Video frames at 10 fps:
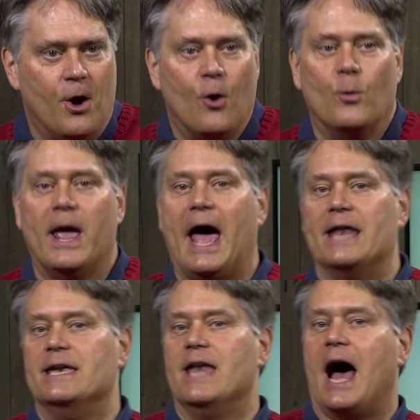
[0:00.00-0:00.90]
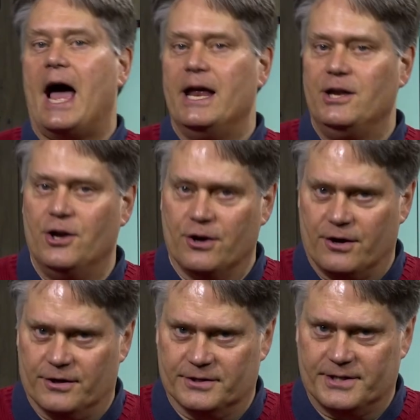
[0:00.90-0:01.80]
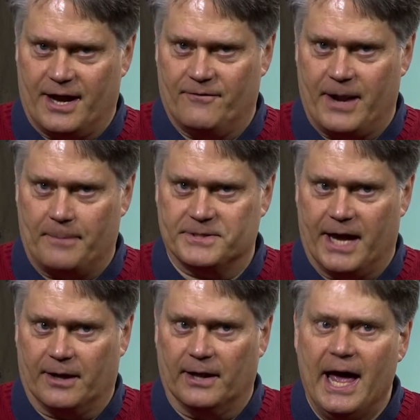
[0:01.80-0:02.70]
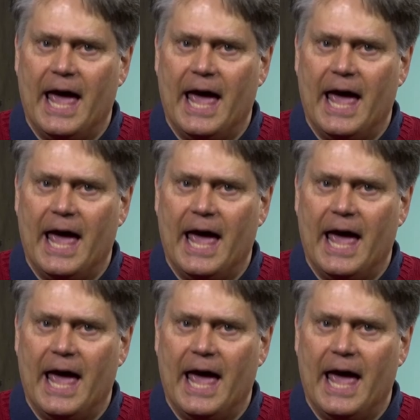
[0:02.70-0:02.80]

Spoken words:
we had 9 years of an upcycle.